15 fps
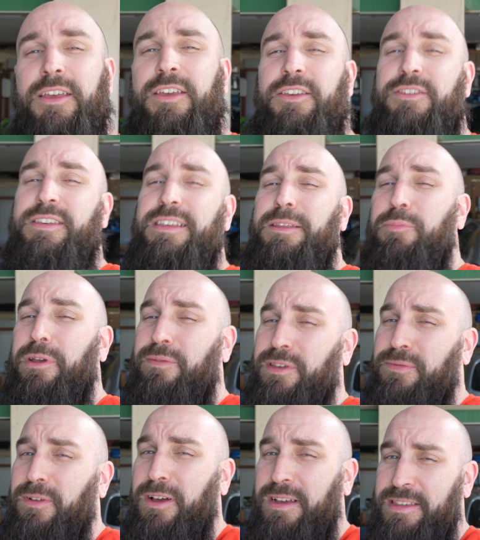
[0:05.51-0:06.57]
You see, in the
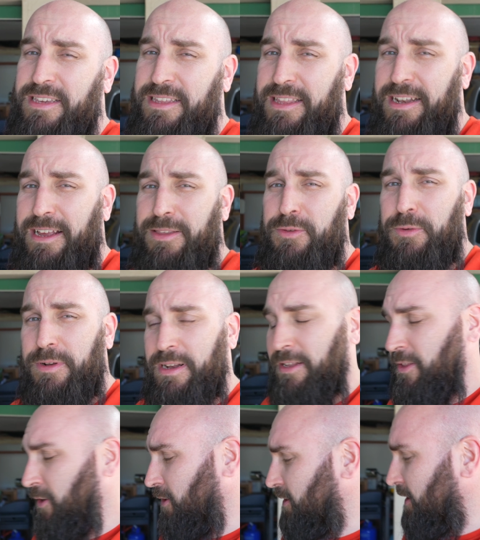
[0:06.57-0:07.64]
previous vlog I said that I'd sorted
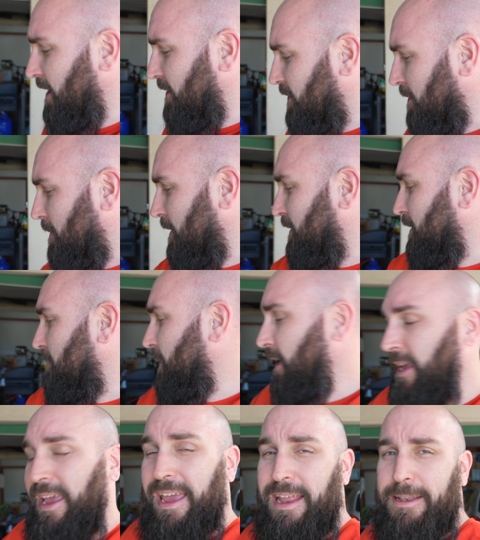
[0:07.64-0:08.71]
out the alternator on my
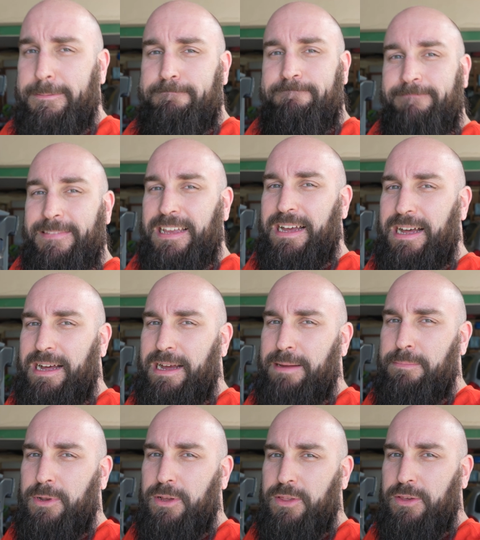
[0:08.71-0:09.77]
Jimny, and
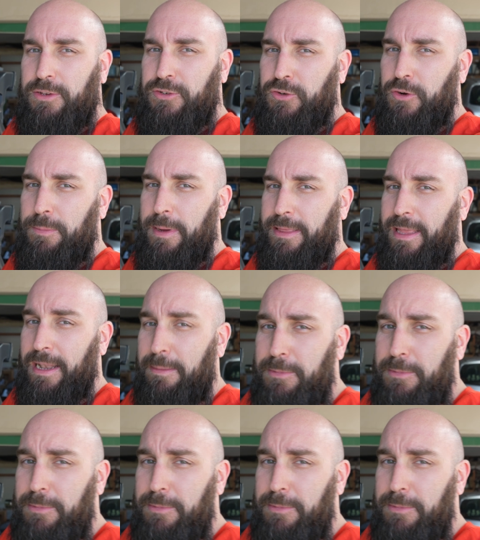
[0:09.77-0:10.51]
I'm not so sure about that.